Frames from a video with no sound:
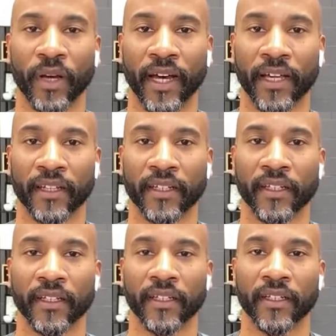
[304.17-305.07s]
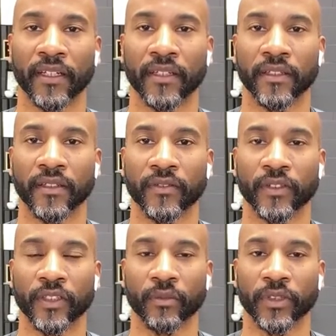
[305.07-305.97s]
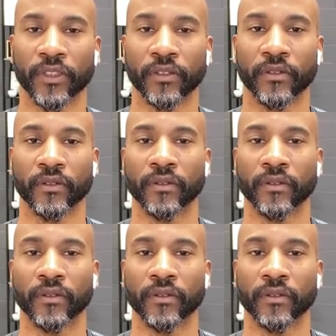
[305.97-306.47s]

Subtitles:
bad for some reason.